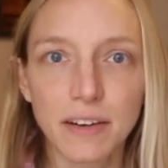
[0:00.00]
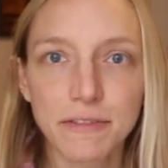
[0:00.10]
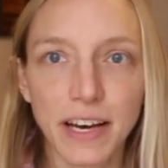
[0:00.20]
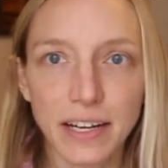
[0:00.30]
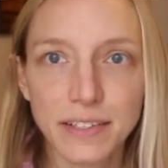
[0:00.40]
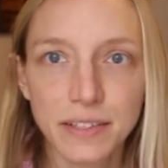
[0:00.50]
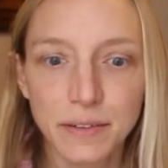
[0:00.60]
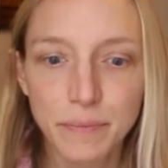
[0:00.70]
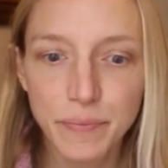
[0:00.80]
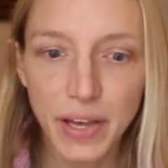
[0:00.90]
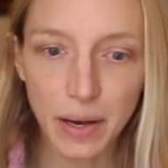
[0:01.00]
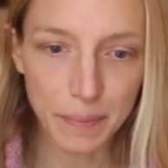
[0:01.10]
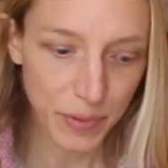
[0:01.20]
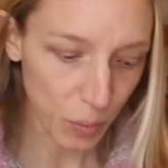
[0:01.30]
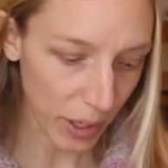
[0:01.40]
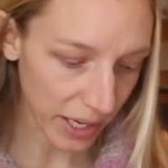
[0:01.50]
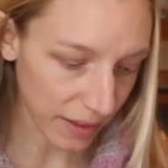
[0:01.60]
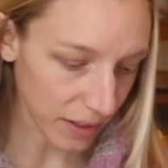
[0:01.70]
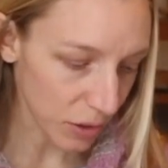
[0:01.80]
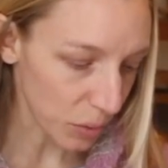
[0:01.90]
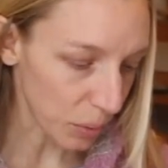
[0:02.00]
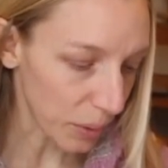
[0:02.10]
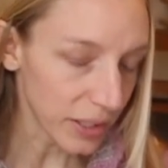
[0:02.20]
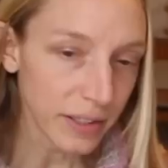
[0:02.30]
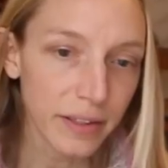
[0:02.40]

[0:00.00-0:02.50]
affect um, the way that you